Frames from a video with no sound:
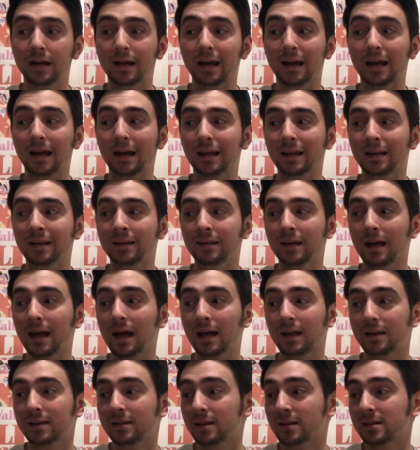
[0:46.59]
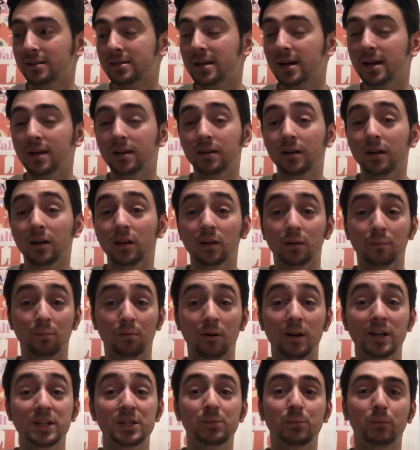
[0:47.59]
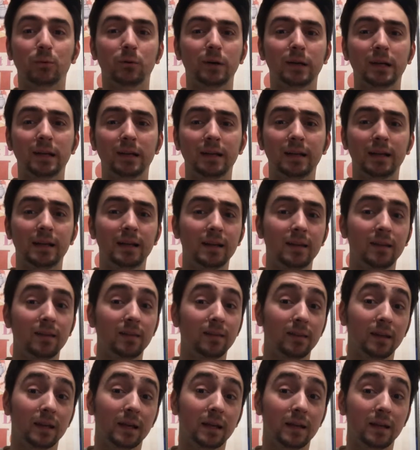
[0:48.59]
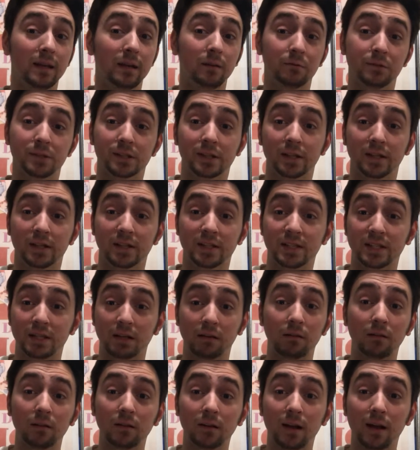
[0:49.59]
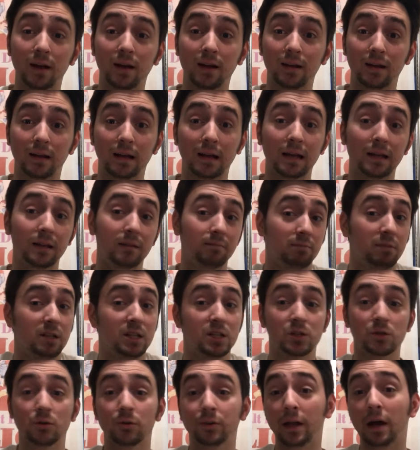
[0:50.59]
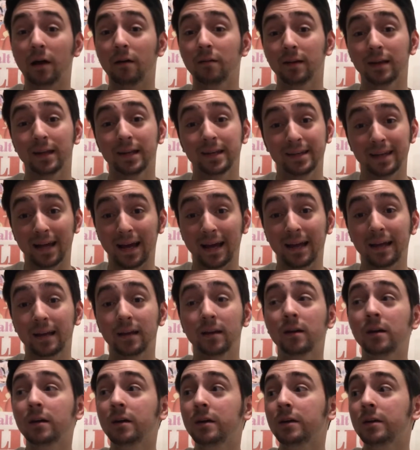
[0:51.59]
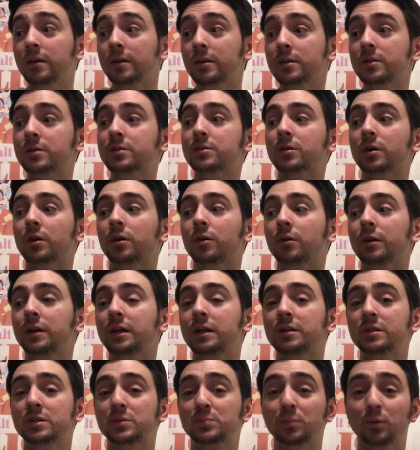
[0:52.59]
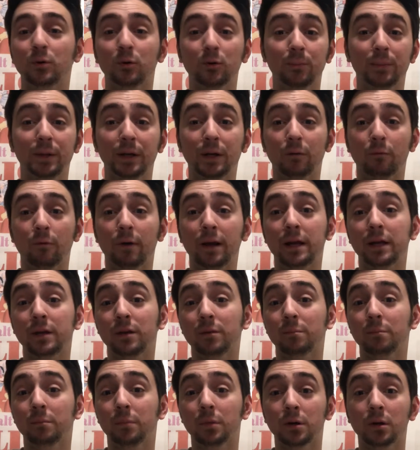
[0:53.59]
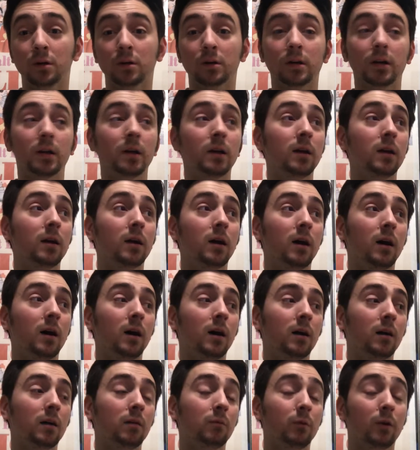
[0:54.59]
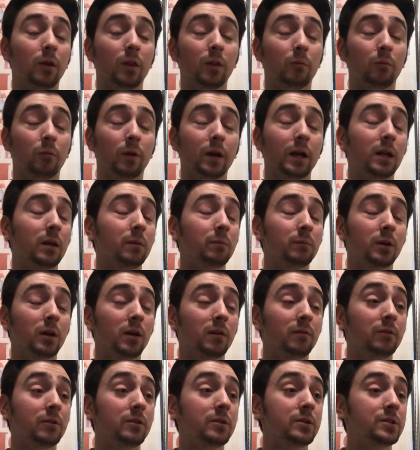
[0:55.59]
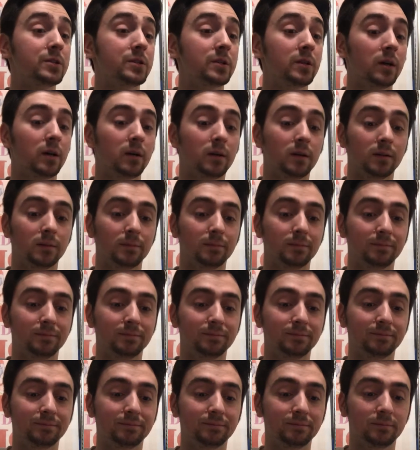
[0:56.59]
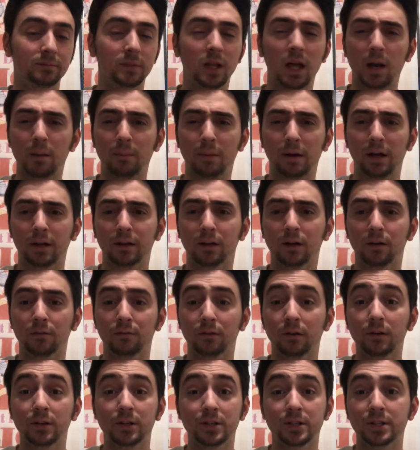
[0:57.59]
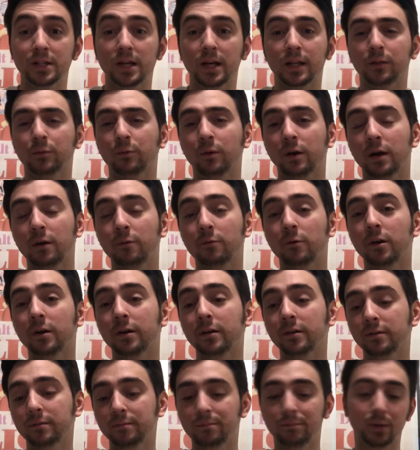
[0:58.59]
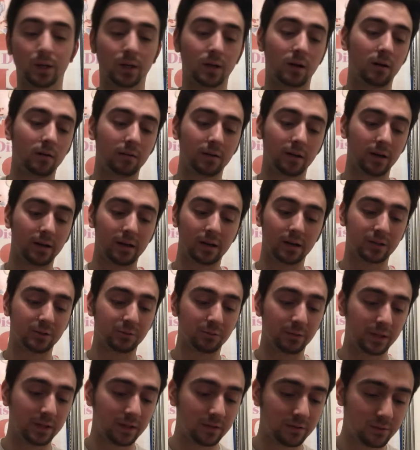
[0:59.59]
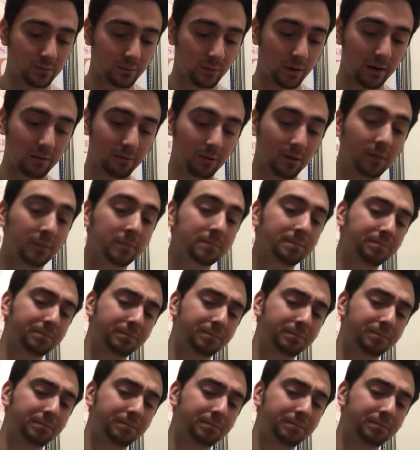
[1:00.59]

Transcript: And at a $10 price point, he didn't think he was going to sell a lot, and he sold out in a day. So he just pulled me a random book, one of the random covers. Not a bad cover, just not the one I wanted. But I'll get it next week. It's whatever.